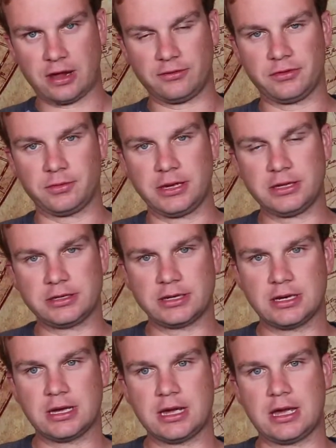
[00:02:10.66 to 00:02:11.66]
alphabet.
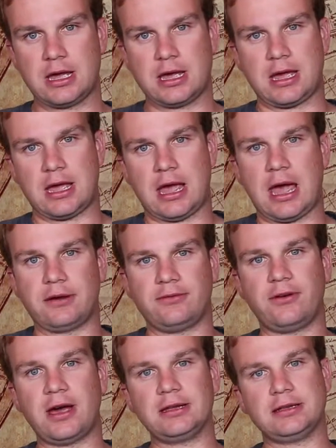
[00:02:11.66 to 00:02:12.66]
And
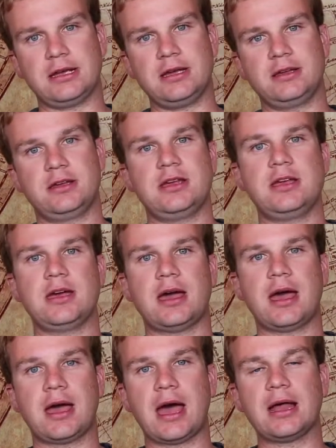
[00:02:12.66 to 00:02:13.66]
finally, he
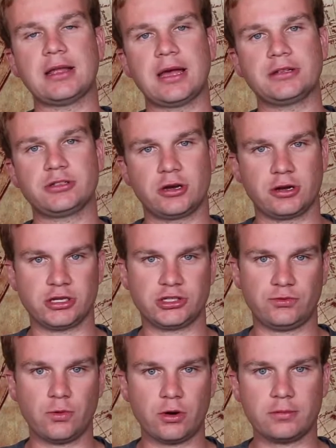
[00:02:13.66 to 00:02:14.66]
allied Turkish
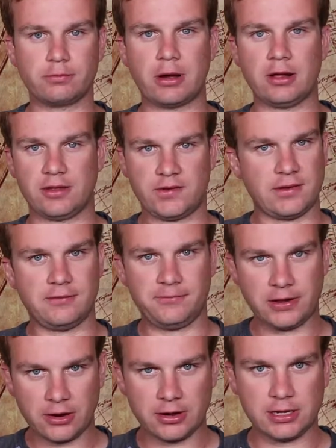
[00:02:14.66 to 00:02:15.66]
foreign policy
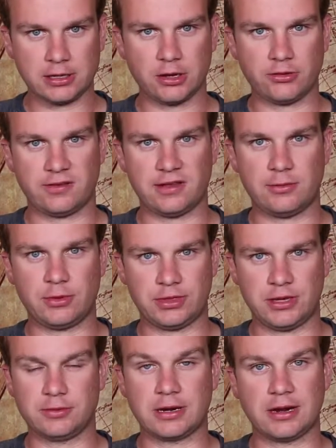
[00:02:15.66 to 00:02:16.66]
very closely with
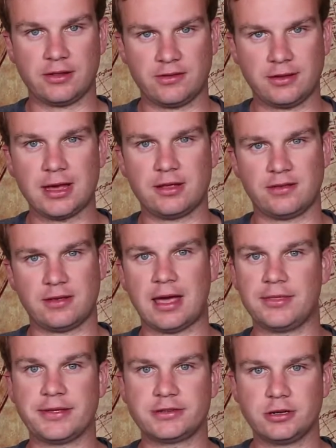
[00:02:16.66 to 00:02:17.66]
the United States,
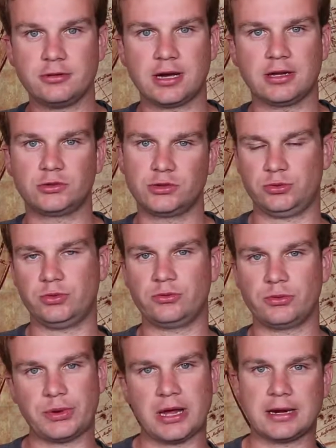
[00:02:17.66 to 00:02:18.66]
and the two countries would
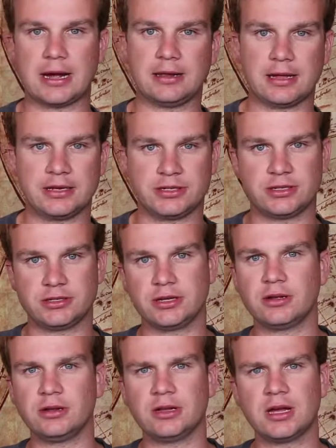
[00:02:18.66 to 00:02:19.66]
remain allies
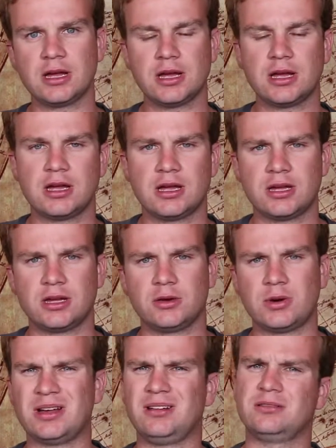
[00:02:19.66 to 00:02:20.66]
until,
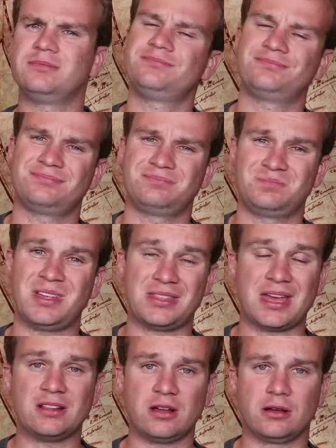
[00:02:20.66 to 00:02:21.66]
well, not
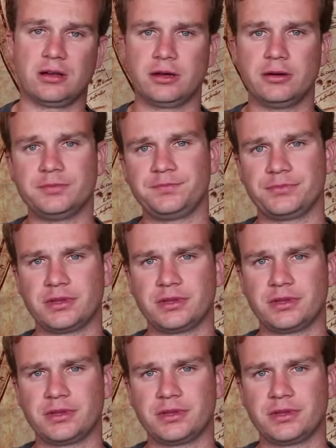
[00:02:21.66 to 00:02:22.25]
that long ago.